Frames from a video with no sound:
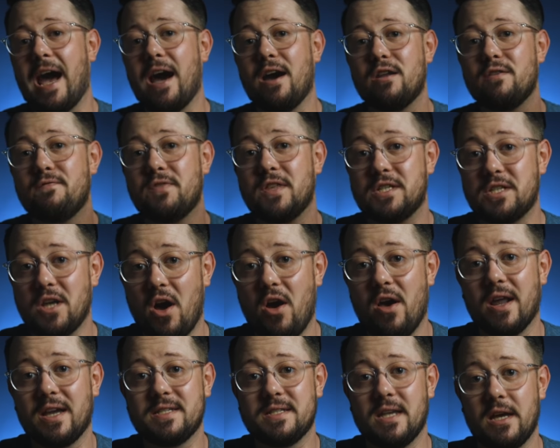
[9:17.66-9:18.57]
out of the
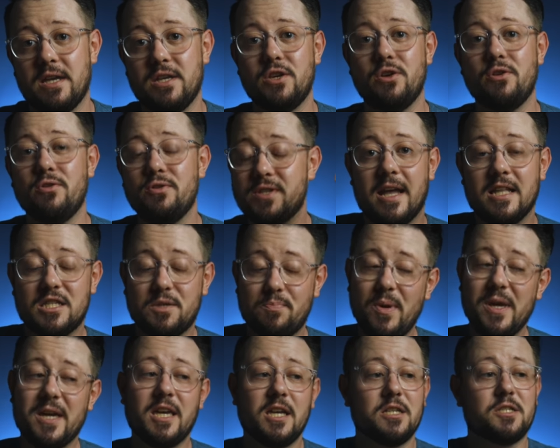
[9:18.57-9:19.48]
tonics I use. And
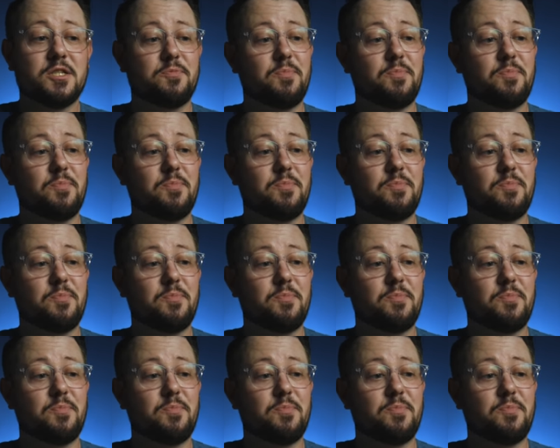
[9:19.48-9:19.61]
speaking